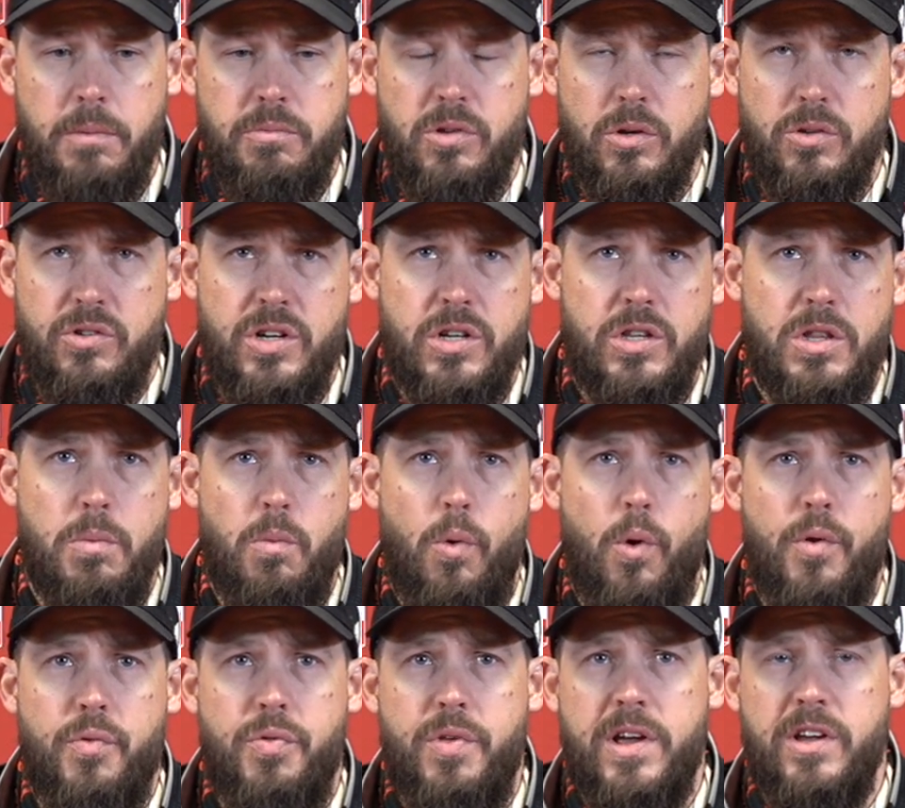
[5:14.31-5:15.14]
So just the
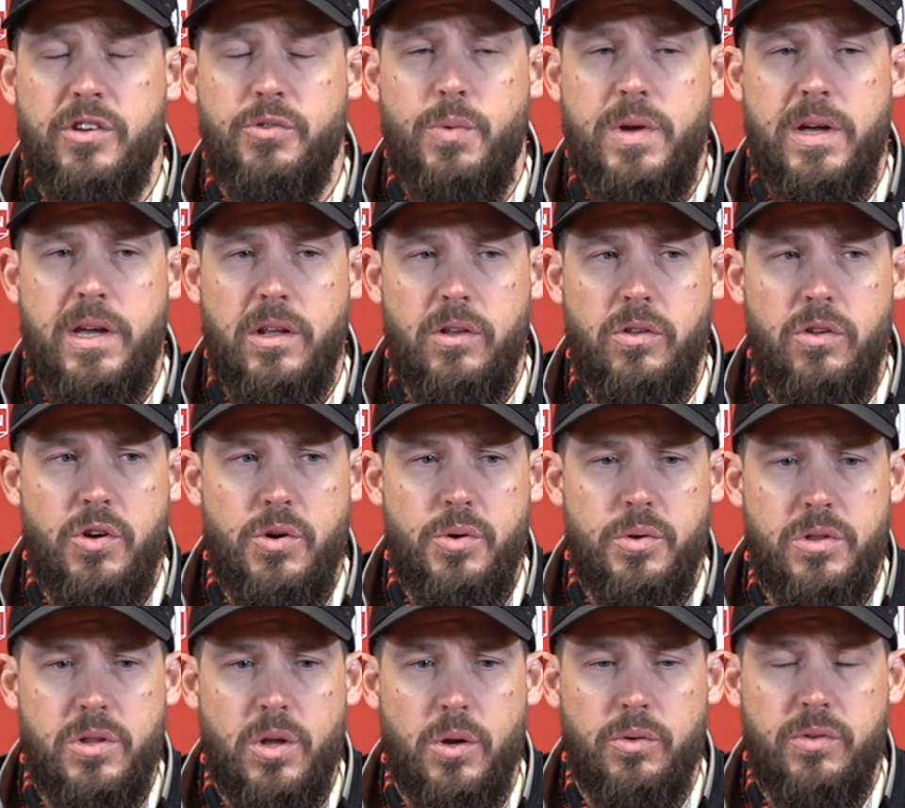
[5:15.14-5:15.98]
more things we can
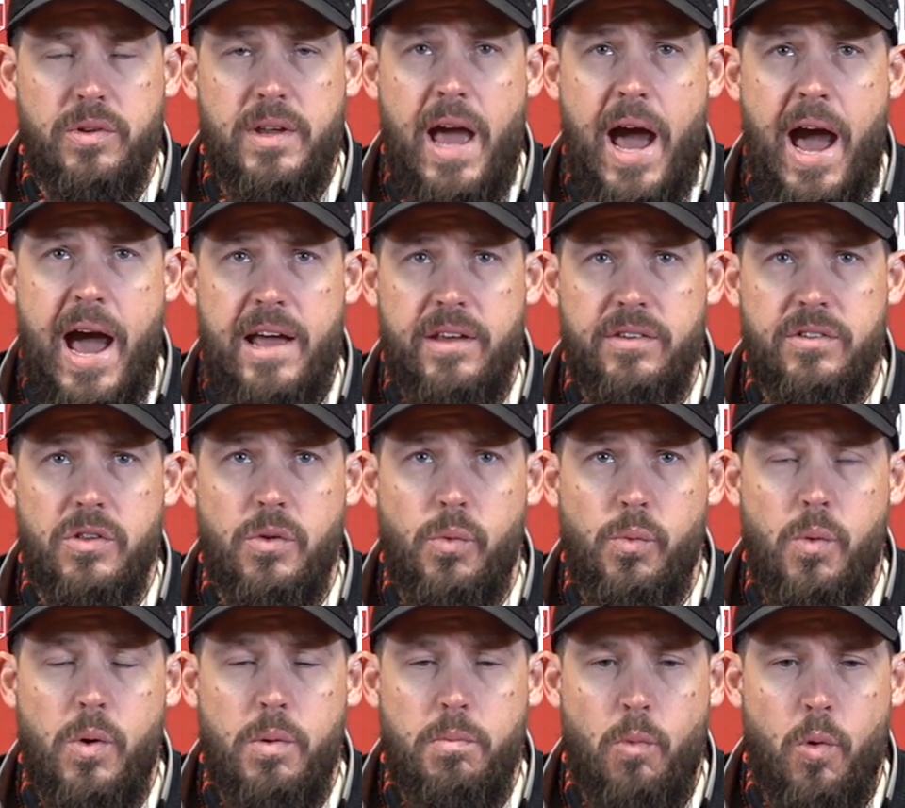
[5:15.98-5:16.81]
do with those guys
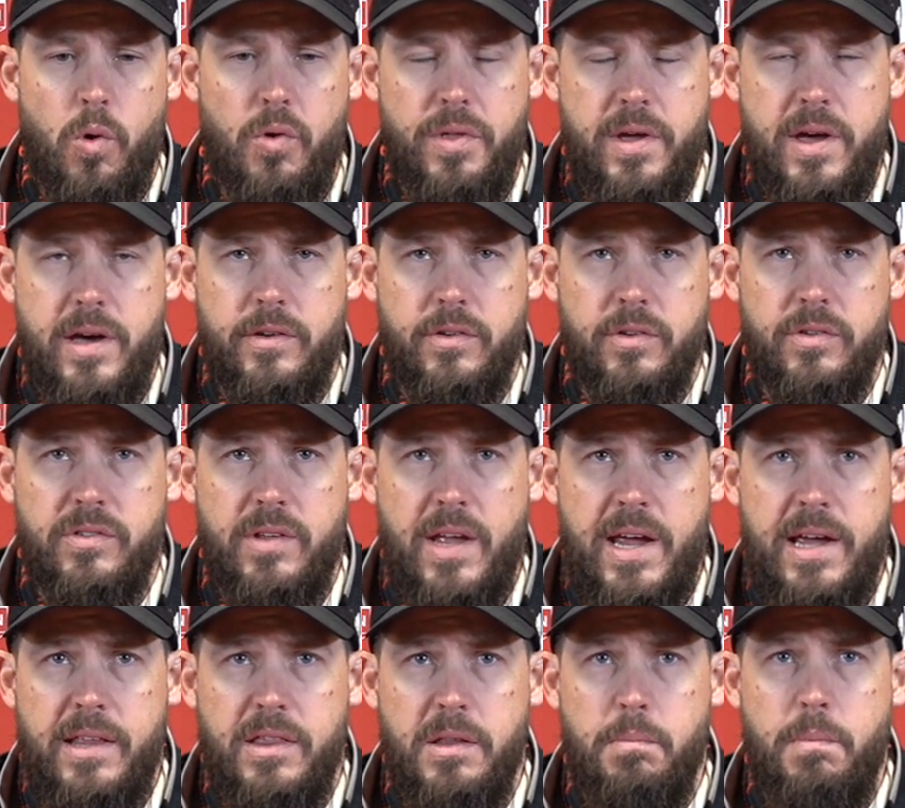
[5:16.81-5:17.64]
and the more they
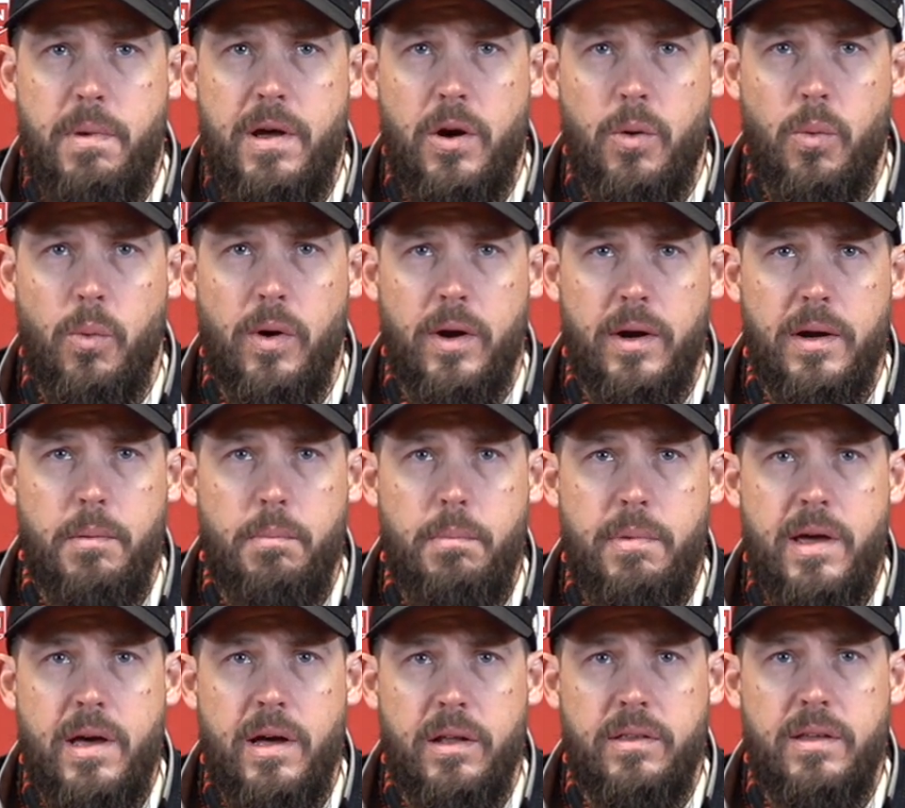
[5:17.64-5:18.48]
understand, the better we're going
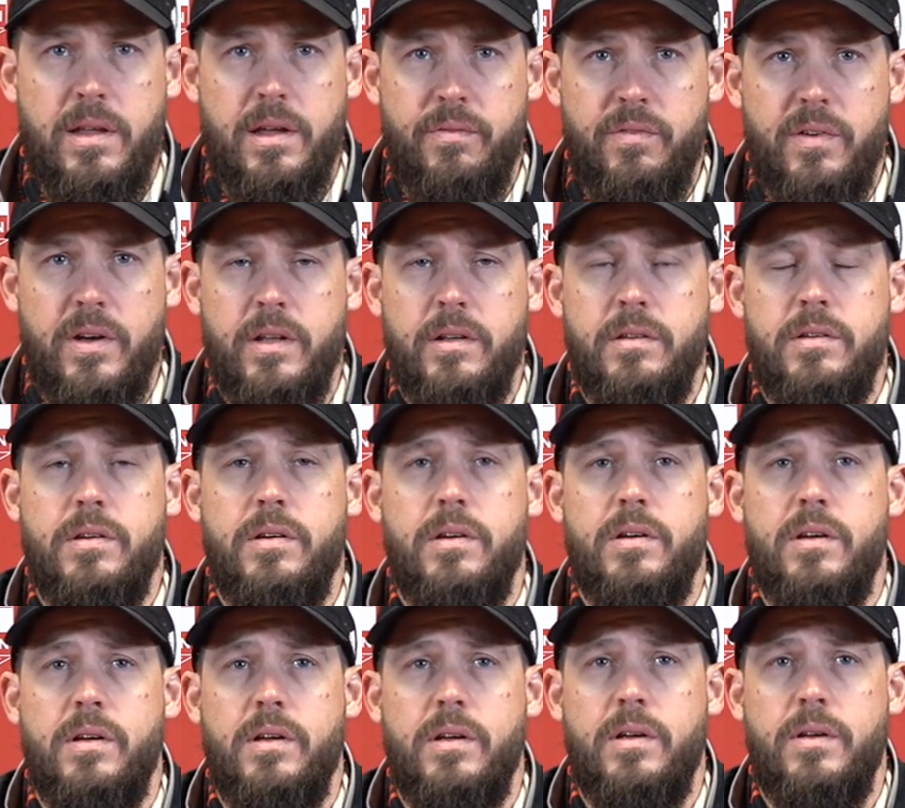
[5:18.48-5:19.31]
to be on defense.
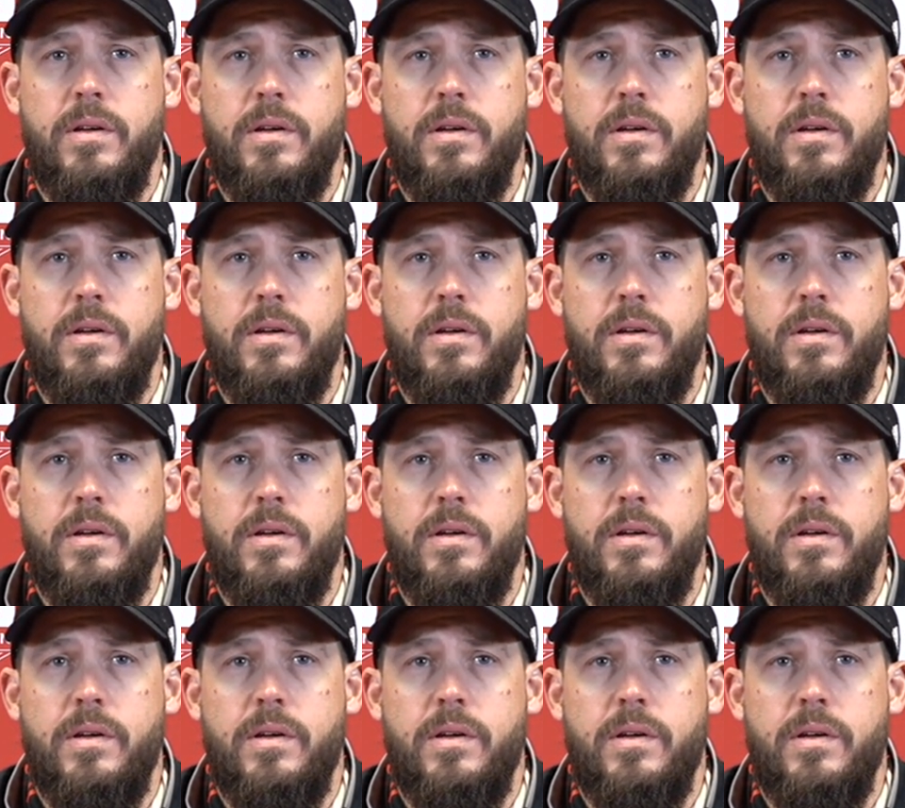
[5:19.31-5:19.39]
